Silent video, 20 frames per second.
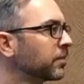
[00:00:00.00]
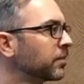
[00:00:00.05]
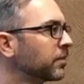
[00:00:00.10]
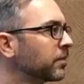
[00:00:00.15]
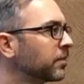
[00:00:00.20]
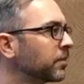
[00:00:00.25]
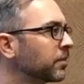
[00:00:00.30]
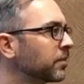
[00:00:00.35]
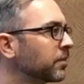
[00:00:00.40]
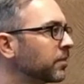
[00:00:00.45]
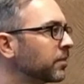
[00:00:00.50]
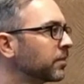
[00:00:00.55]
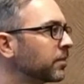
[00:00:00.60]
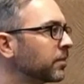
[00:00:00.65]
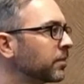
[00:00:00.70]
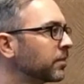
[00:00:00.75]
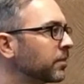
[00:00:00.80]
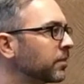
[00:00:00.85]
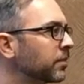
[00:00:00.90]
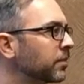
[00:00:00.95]

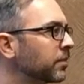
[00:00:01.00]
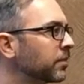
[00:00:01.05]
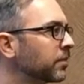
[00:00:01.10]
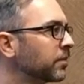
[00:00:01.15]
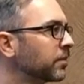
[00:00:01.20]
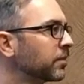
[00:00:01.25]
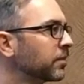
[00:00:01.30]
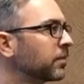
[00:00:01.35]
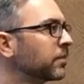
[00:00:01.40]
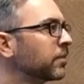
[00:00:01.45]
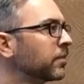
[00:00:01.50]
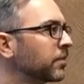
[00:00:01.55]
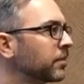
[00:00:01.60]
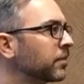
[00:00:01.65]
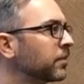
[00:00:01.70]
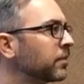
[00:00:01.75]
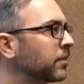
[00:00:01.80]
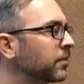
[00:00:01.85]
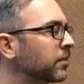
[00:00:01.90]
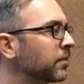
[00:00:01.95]

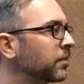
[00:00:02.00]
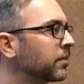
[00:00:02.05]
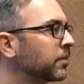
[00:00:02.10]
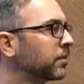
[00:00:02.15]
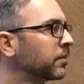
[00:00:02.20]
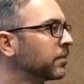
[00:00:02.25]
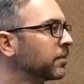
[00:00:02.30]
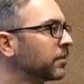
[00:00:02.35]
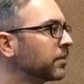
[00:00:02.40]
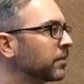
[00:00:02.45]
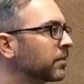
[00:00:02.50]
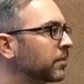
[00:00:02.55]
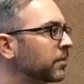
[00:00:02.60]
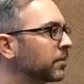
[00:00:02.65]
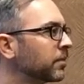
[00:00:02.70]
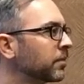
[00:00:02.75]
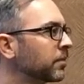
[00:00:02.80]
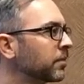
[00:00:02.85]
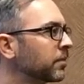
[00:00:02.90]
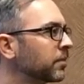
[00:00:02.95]

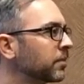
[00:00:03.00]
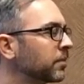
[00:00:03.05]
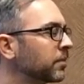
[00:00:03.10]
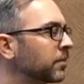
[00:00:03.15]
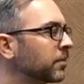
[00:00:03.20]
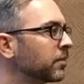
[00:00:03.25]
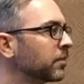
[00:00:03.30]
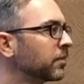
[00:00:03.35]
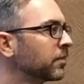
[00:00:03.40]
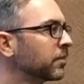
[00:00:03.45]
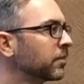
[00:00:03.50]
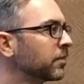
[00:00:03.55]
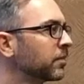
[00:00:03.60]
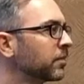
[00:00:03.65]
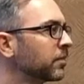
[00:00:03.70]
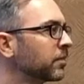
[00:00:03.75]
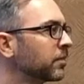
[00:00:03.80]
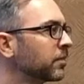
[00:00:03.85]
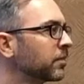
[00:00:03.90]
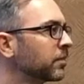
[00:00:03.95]

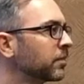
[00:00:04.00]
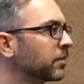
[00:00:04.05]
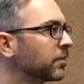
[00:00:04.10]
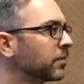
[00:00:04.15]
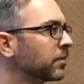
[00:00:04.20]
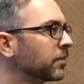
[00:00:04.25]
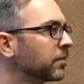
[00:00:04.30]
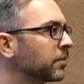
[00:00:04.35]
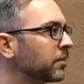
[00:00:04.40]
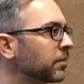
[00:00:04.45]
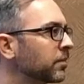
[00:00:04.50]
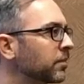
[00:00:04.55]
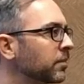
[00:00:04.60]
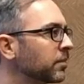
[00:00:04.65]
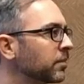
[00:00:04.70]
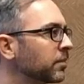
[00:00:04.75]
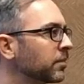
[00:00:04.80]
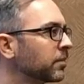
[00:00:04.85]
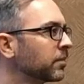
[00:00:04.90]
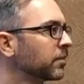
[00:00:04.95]

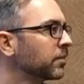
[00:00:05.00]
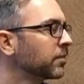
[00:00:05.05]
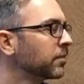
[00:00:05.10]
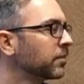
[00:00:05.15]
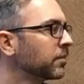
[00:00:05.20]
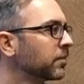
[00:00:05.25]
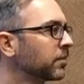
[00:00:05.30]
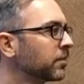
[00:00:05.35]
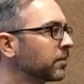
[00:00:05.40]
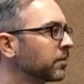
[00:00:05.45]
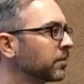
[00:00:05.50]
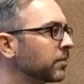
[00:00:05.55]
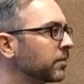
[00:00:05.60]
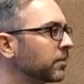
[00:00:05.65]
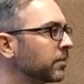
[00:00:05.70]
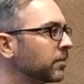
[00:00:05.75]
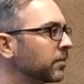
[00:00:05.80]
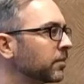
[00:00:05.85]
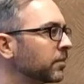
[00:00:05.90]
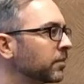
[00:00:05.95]

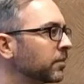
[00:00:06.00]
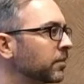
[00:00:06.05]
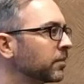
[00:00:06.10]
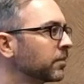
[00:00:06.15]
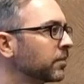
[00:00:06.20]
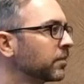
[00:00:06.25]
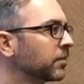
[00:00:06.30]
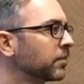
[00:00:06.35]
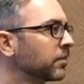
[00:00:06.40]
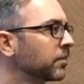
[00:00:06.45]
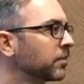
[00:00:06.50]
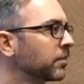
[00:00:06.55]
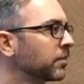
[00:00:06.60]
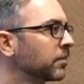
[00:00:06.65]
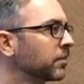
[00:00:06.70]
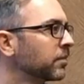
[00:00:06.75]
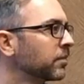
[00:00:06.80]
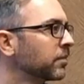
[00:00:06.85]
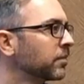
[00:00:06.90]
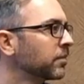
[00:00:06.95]

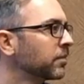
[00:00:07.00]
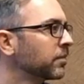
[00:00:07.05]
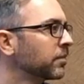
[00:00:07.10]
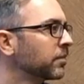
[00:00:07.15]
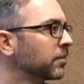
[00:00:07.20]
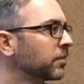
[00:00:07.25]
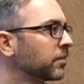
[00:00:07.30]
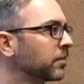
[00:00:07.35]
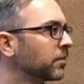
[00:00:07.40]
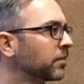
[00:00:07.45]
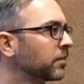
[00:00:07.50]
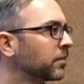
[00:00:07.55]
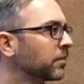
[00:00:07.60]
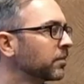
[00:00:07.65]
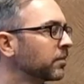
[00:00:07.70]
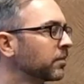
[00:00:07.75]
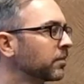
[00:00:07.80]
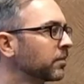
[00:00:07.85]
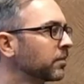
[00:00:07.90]
[no speech]